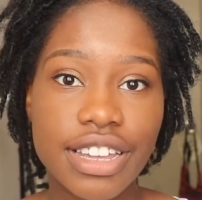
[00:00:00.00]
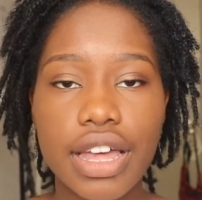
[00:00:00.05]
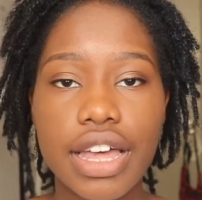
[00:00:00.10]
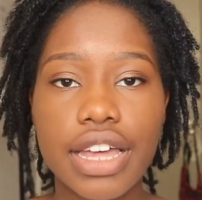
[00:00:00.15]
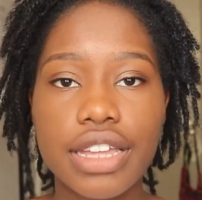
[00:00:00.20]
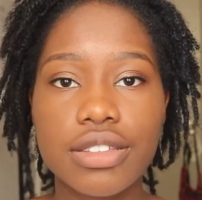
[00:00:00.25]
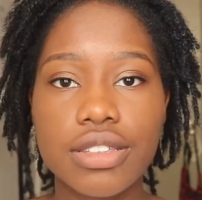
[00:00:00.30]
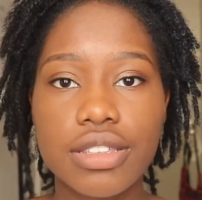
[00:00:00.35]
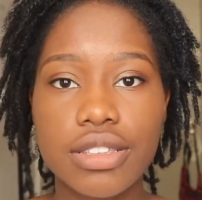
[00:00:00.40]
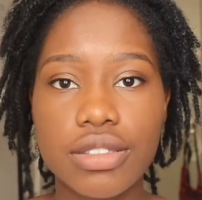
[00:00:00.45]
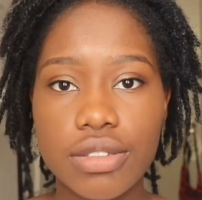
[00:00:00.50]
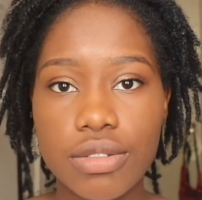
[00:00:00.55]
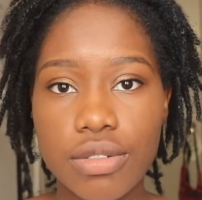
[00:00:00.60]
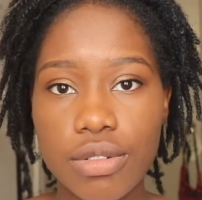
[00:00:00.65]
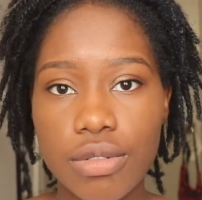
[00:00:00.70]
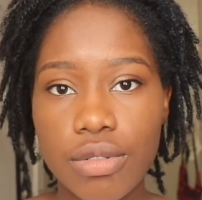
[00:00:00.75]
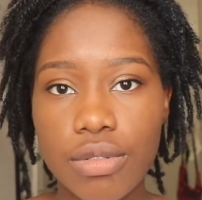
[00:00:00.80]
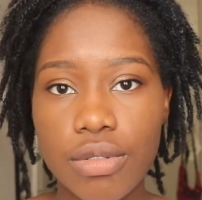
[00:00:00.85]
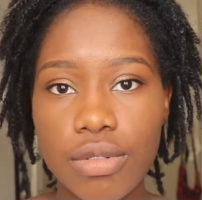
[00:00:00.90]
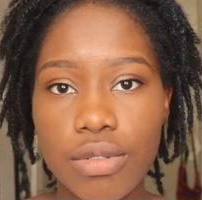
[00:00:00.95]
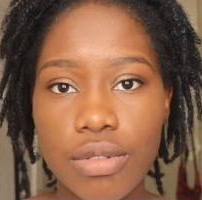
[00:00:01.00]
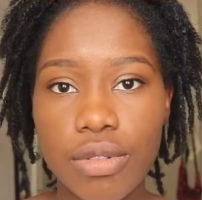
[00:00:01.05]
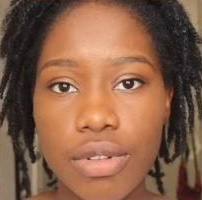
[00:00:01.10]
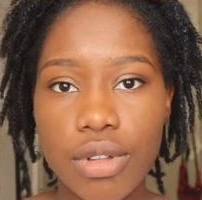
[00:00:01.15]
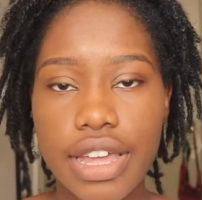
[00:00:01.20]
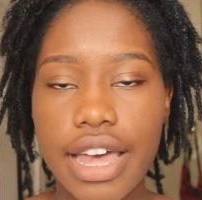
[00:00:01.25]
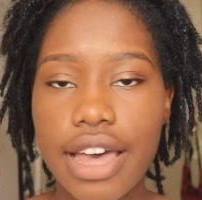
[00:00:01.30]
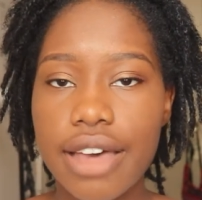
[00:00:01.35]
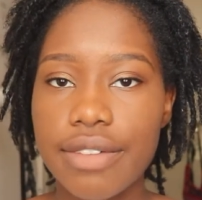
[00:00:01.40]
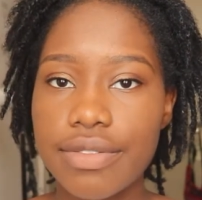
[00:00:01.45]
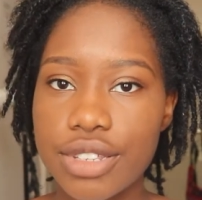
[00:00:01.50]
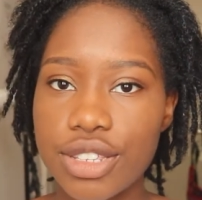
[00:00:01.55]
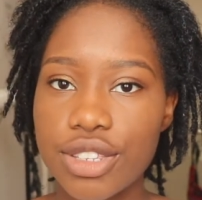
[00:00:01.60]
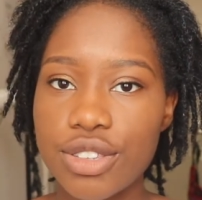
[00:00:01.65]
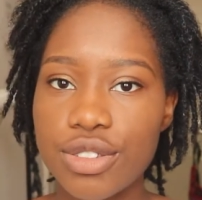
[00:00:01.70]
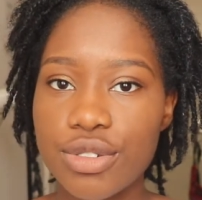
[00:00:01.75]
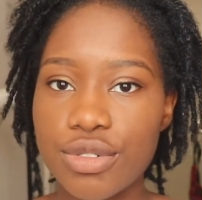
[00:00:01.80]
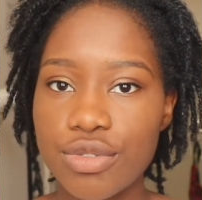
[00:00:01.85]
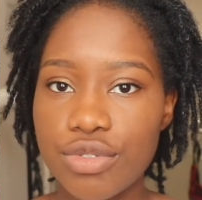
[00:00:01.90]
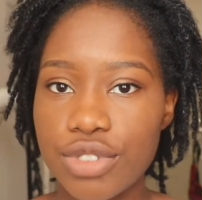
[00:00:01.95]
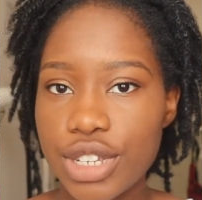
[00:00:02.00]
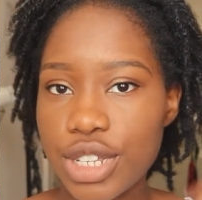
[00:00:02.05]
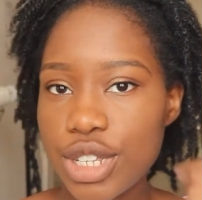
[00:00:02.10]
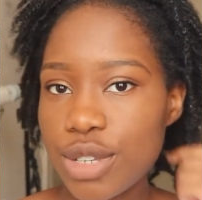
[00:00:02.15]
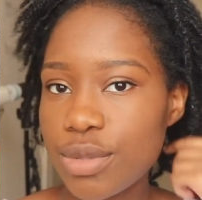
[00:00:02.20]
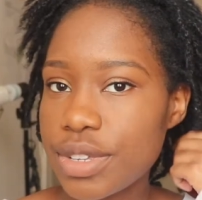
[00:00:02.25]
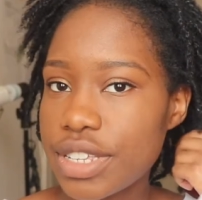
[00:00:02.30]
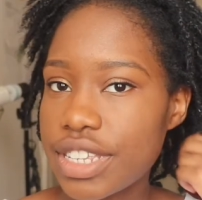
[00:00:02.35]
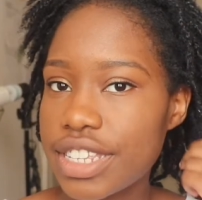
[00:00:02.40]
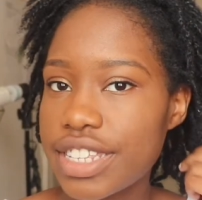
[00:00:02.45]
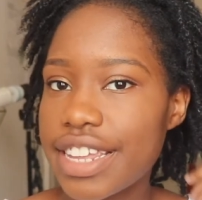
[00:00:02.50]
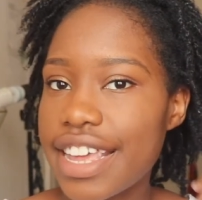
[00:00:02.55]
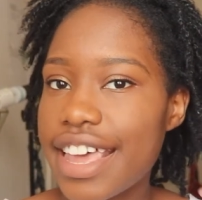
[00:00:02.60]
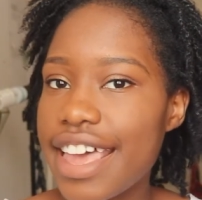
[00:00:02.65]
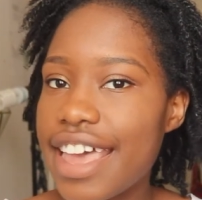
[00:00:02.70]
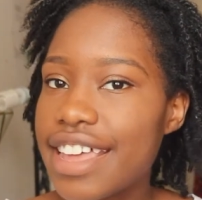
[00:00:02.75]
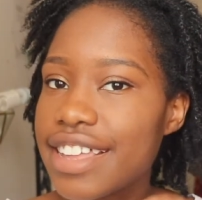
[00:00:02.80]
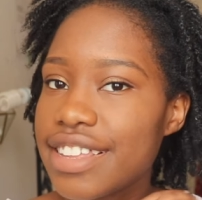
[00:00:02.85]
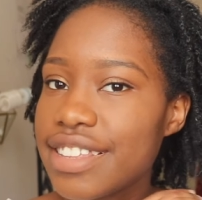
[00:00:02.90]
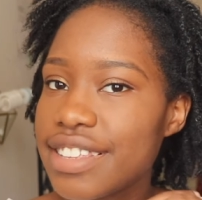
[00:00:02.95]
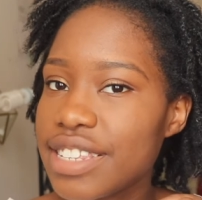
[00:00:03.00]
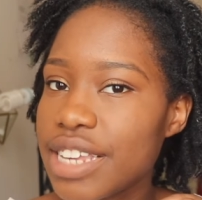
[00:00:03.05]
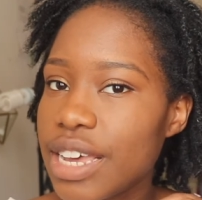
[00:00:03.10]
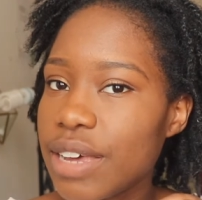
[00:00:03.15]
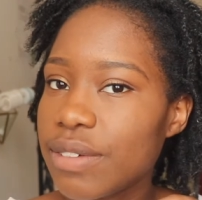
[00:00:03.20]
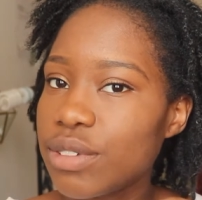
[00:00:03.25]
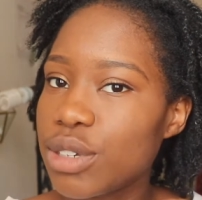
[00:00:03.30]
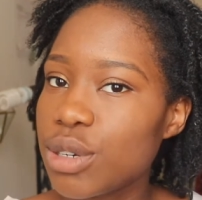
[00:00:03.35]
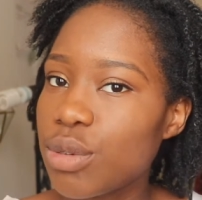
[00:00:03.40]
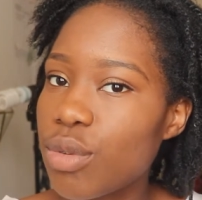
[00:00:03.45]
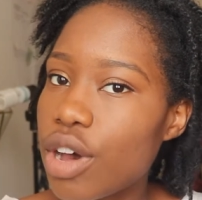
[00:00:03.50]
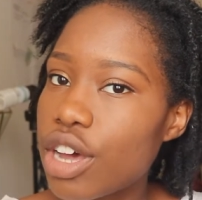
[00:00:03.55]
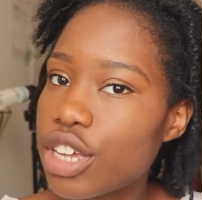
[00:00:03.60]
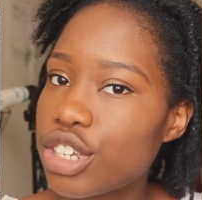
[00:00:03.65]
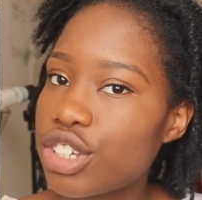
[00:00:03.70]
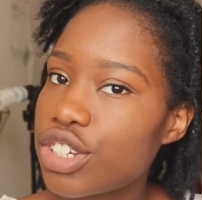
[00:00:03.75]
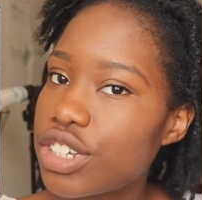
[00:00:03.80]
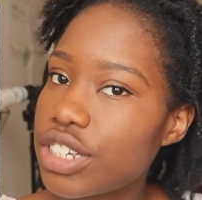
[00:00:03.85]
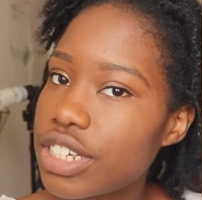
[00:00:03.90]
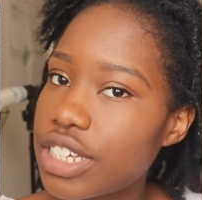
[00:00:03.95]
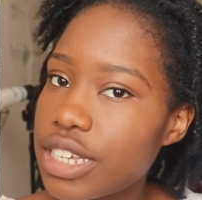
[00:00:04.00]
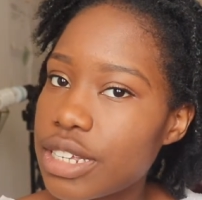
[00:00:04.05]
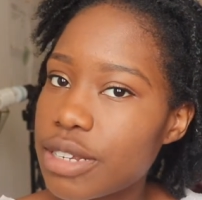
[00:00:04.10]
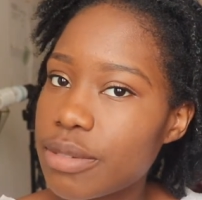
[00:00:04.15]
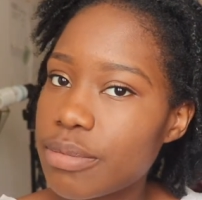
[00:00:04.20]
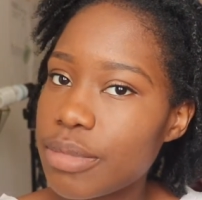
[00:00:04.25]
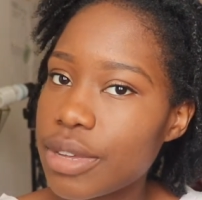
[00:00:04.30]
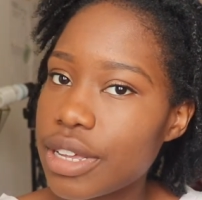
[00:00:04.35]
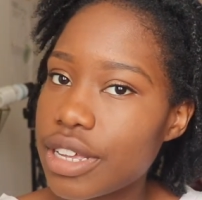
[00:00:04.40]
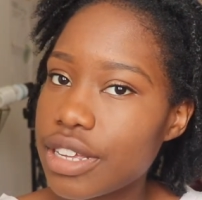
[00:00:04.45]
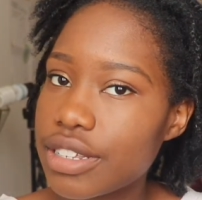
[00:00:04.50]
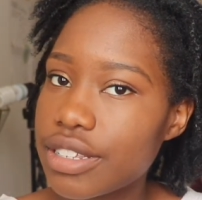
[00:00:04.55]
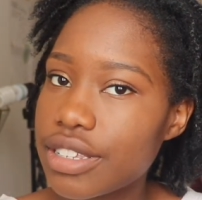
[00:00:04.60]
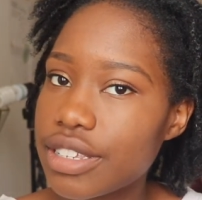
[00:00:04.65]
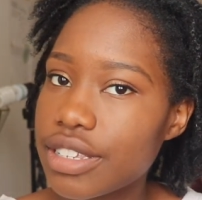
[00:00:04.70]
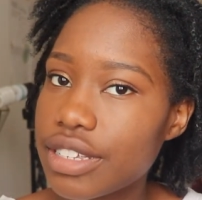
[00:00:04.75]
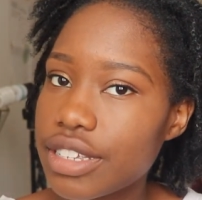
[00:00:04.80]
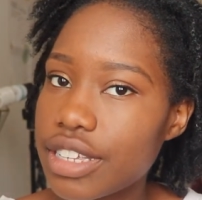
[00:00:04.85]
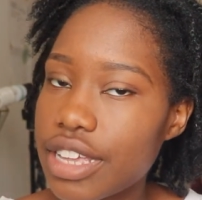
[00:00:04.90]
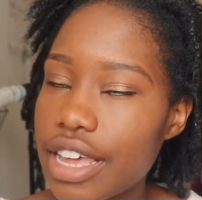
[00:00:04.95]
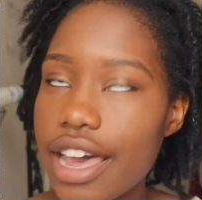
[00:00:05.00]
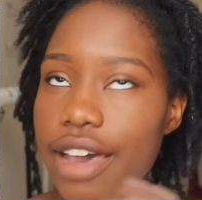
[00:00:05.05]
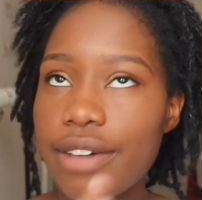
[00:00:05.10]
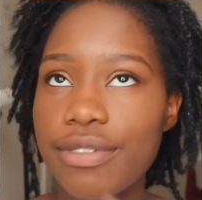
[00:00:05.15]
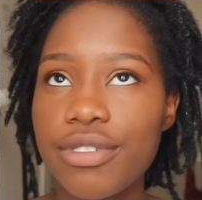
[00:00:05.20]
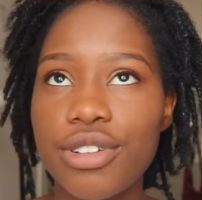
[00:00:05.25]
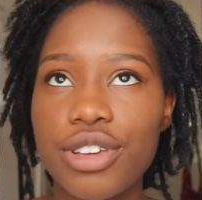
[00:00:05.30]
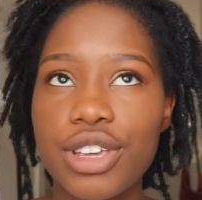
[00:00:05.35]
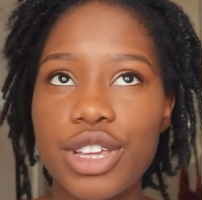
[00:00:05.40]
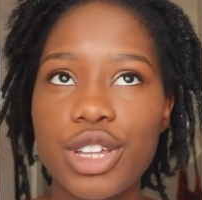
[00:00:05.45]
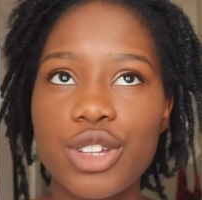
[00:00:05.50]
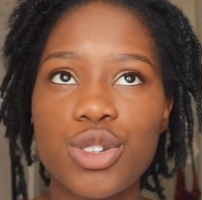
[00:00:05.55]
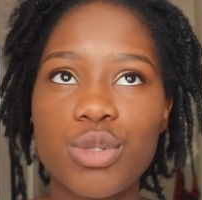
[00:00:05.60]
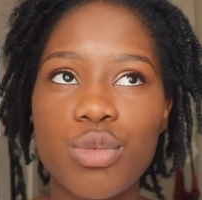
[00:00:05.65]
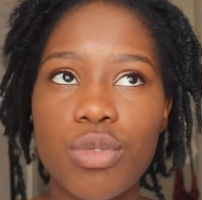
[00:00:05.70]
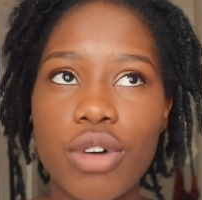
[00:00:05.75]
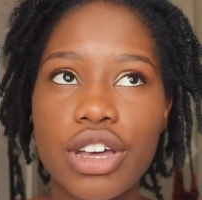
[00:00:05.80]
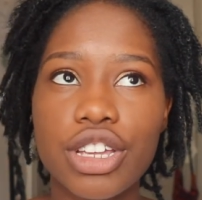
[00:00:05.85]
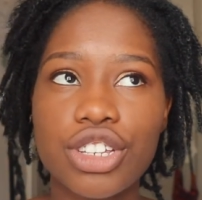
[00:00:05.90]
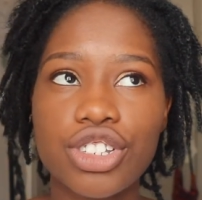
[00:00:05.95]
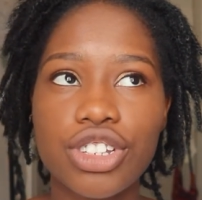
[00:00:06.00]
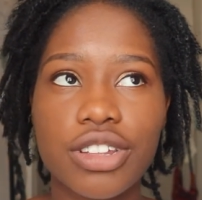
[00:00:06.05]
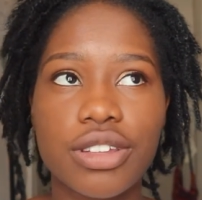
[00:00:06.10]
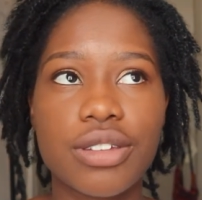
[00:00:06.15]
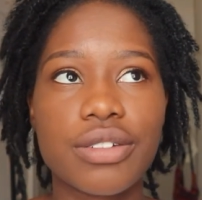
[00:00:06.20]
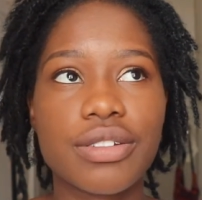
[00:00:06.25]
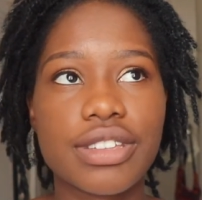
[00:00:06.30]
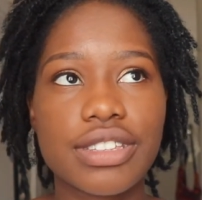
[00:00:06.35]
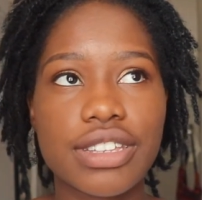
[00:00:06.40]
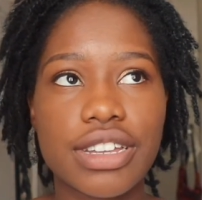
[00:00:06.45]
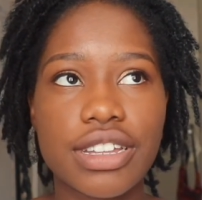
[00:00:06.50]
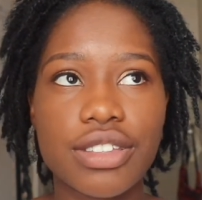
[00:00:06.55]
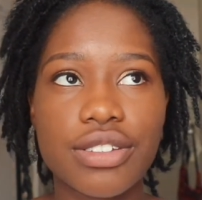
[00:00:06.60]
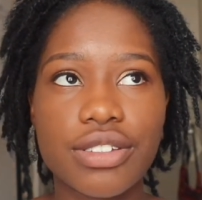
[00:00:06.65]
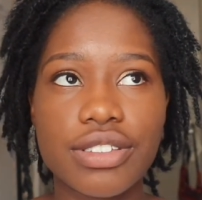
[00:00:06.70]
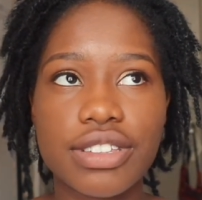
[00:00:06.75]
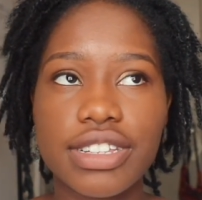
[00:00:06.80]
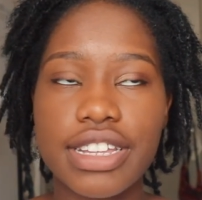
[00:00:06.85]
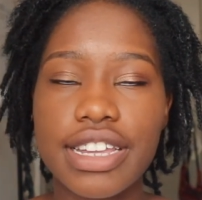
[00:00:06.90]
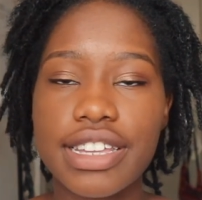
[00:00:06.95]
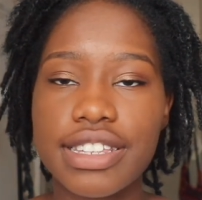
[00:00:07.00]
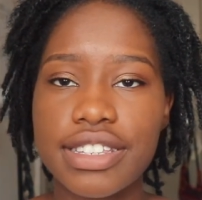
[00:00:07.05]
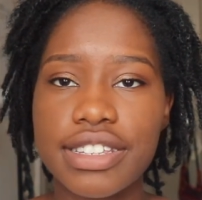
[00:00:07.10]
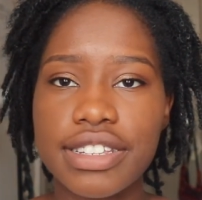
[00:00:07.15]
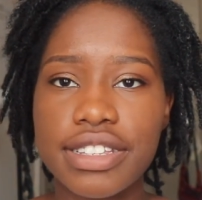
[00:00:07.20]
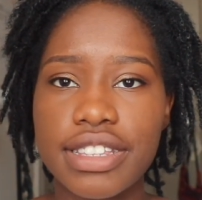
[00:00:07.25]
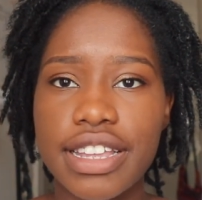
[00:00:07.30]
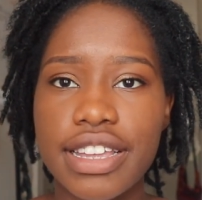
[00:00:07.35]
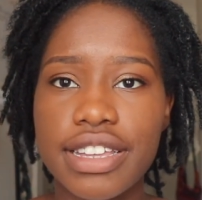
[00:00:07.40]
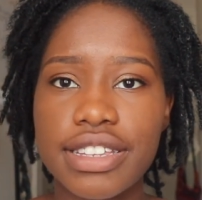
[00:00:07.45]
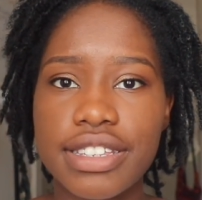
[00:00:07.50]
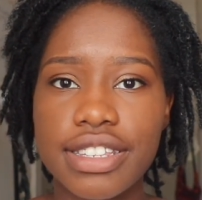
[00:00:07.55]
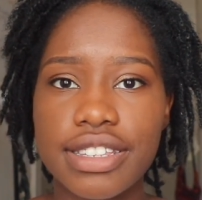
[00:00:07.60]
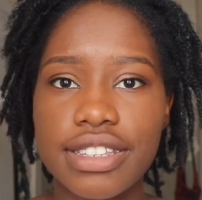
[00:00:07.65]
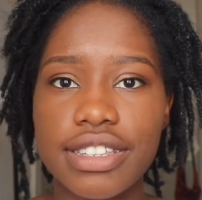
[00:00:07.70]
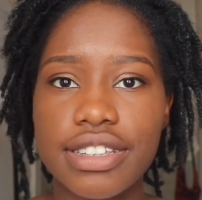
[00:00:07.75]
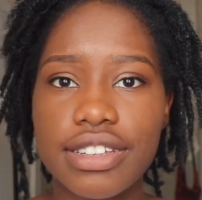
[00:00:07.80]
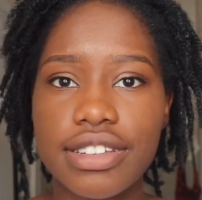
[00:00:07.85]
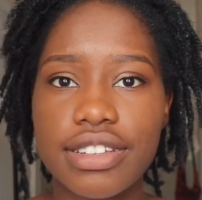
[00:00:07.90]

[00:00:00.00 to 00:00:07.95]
I do have to retwist the ends after washing it, but after each wash, I notice that there's less and less